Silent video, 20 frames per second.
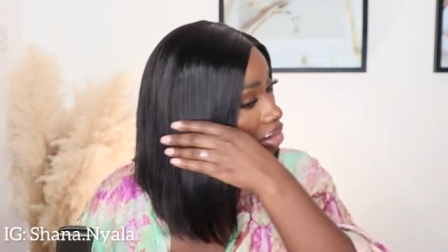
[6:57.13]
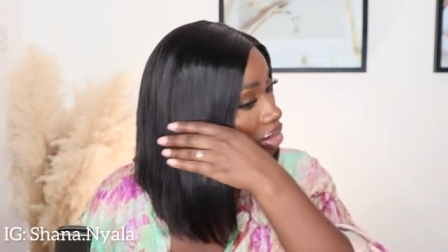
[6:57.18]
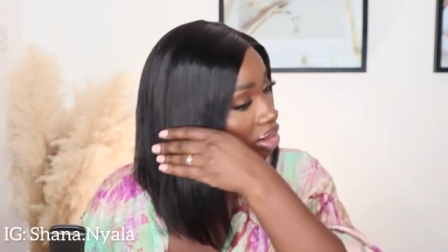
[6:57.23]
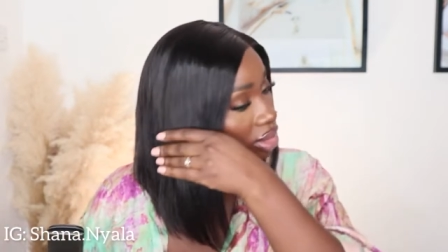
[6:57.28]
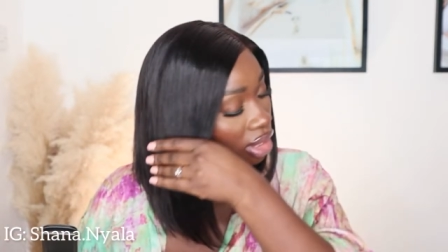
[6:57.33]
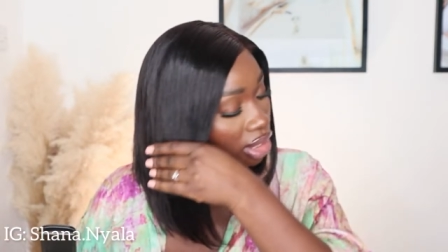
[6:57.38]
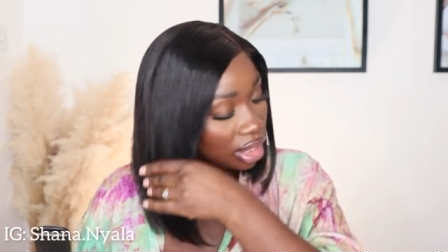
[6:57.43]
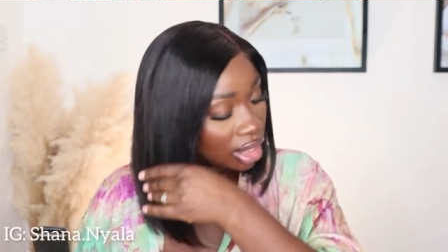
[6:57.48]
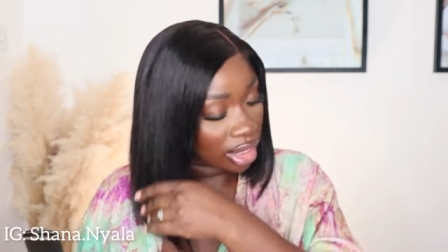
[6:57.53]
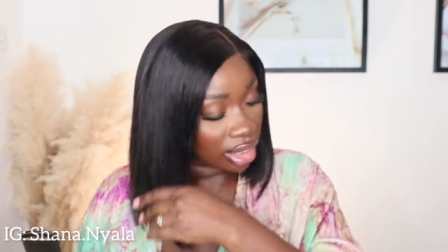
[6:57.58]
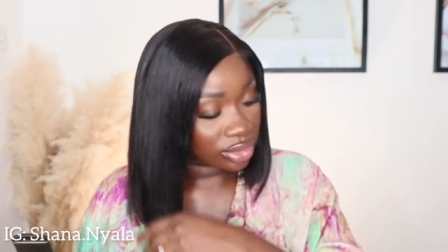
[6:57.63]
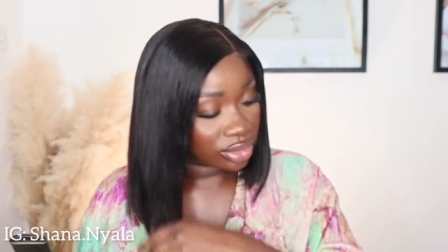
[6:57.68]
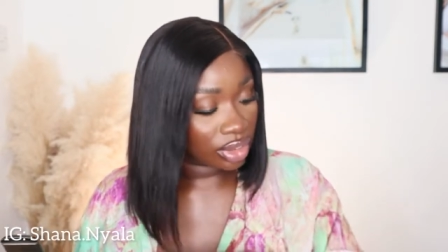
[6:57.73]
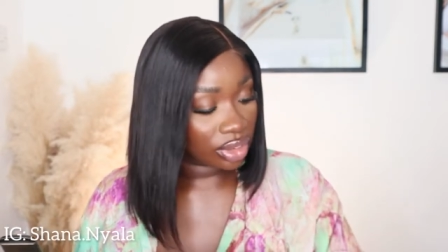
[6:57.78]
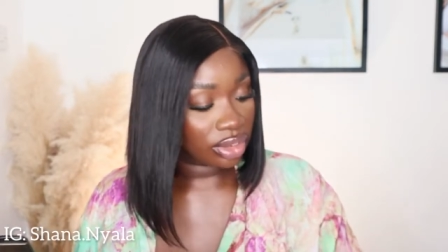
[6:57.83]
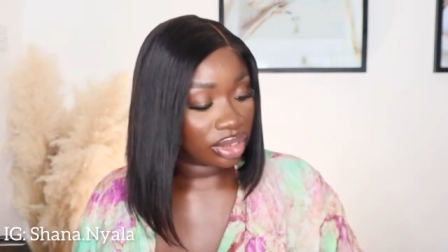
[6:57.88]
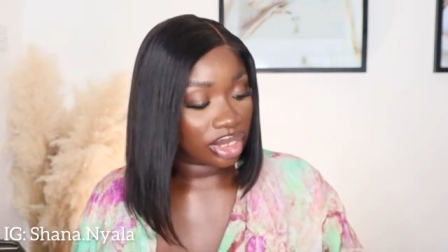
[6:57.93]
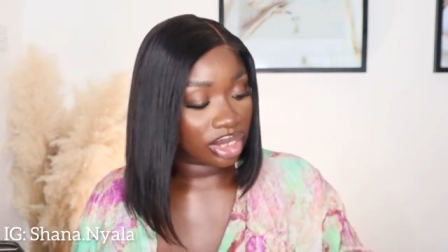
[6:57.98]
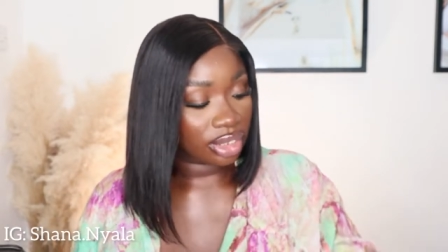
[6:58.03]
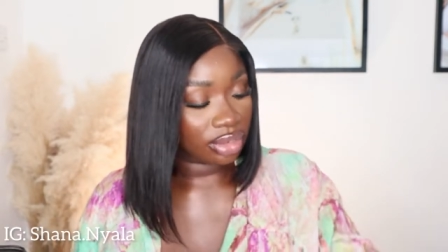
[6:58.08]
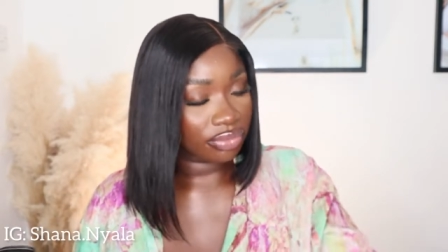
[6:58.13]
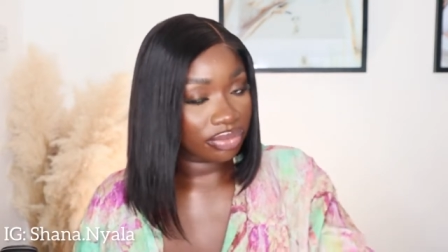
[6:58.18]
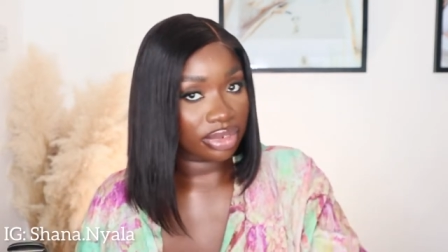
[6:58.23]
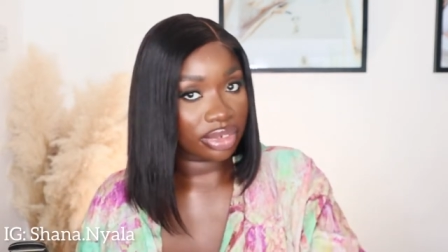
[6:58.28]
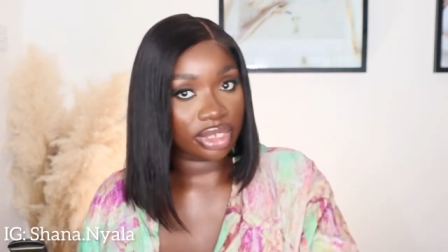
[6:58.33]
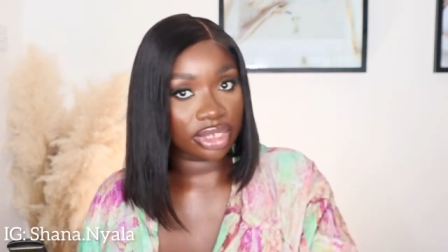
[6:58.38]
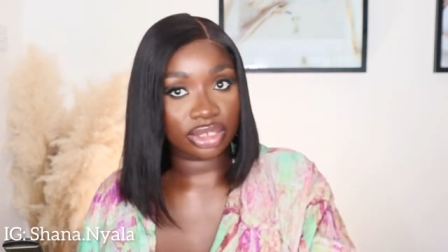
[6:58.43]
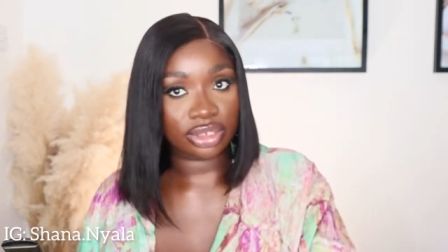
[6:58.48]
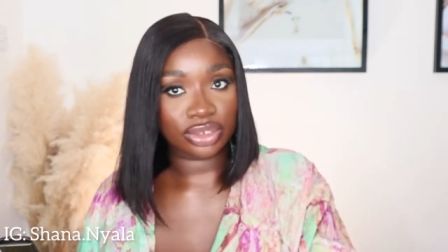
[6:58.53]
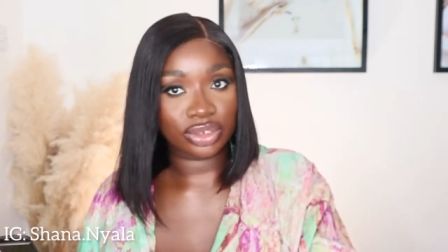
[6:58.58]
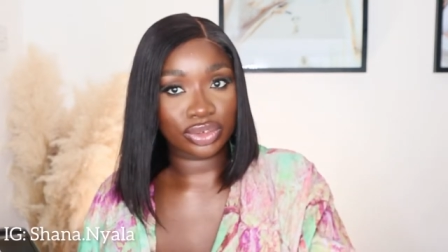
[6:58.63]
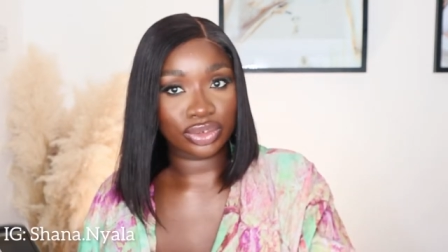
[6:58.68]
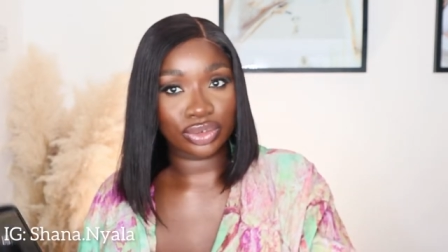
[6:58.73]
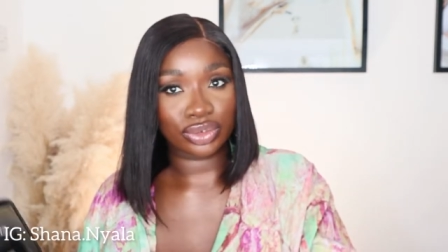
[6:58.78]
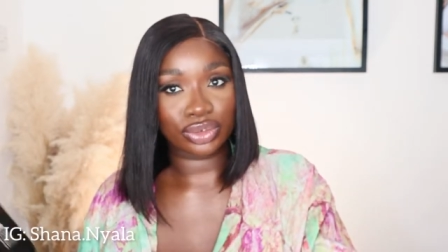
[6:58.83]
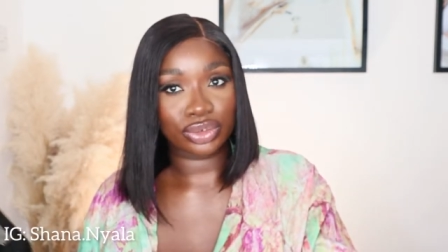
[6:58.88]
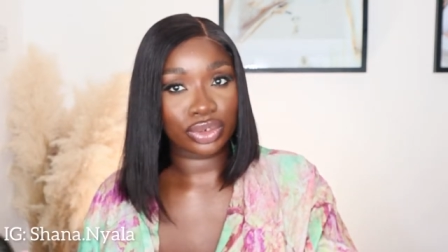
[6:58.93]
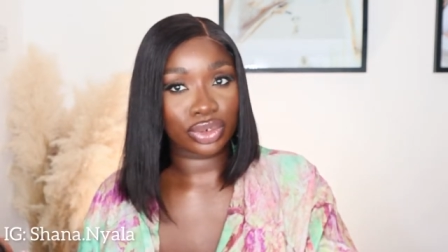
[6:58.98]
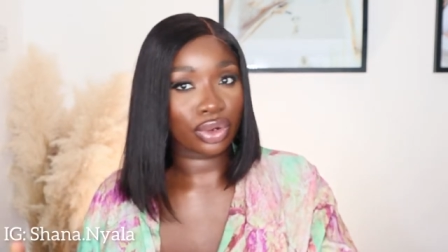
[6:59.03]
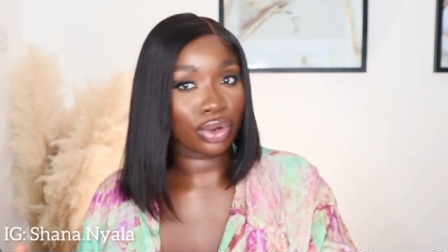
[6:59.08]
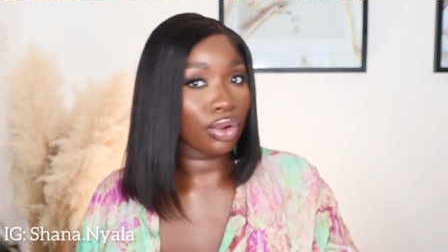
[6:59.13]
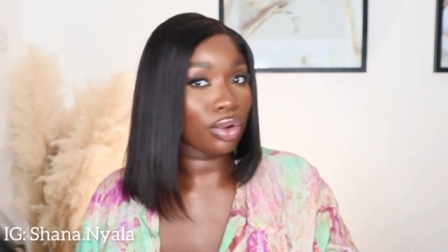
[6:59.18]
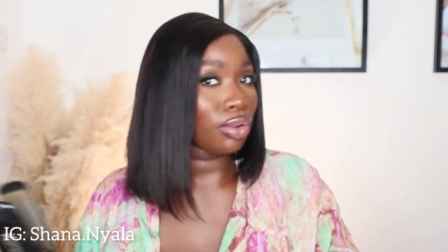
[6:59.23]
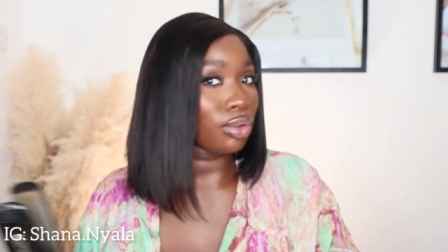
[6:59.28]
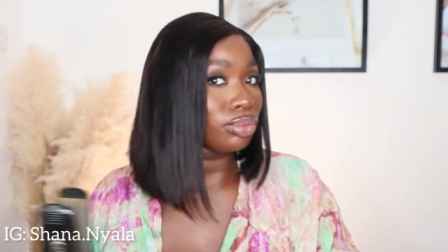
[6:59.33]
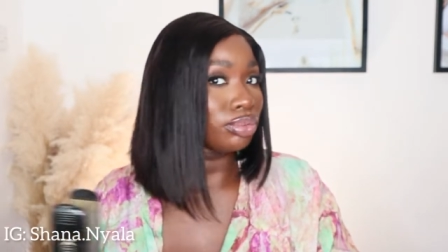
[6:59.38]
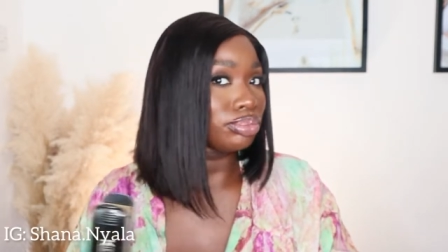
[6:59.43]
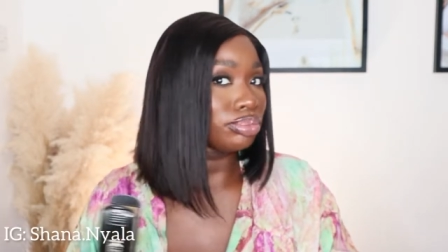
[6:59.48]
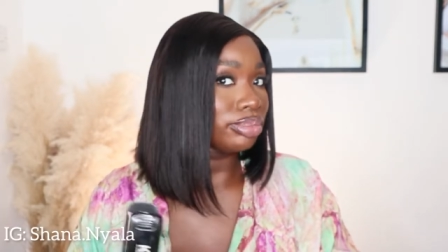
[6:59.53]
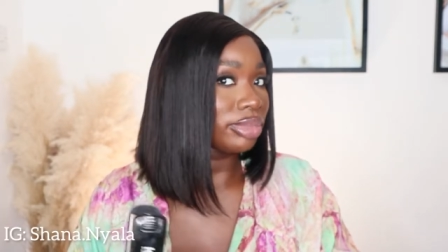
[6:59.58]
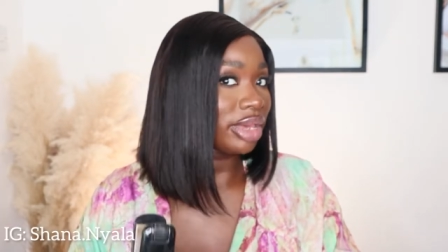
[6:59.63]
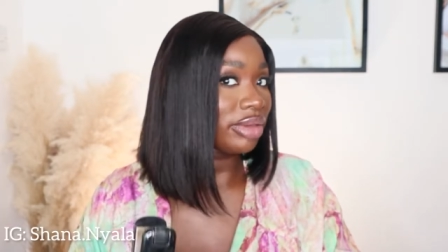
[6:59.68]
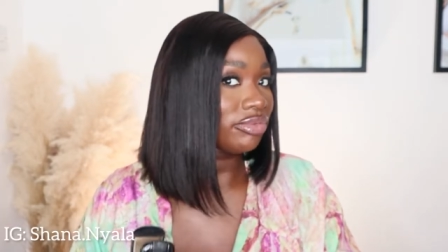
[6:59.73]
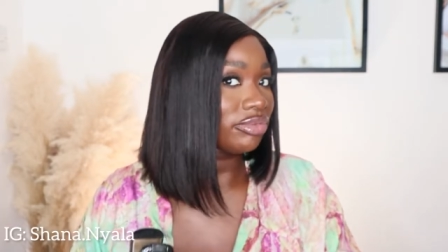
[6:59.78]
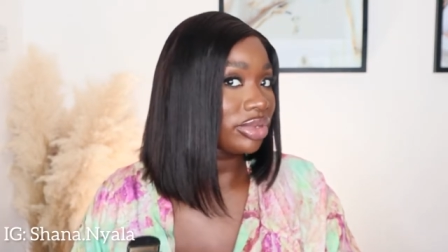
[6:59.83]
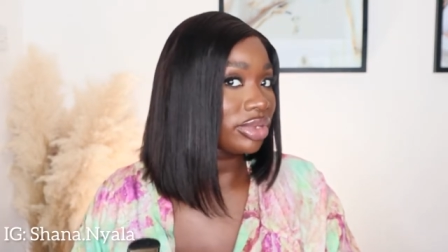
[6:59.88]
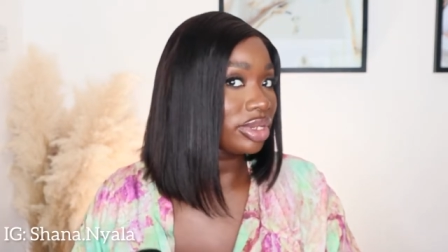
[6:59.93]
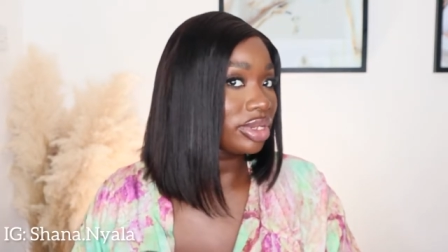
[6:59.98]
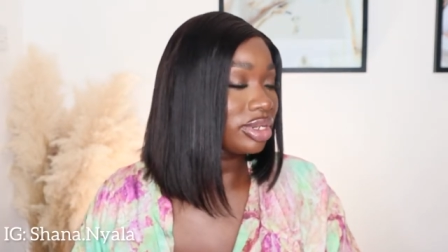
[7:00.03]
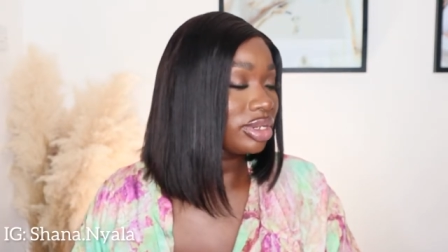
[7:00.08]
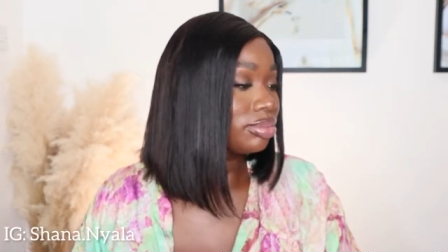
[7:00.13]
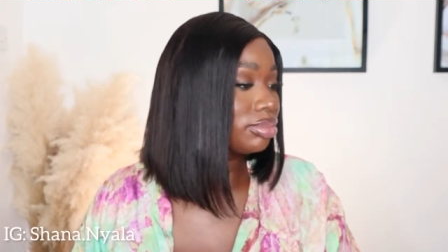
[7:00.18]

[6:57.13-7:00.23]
like I don't even need to do the comb method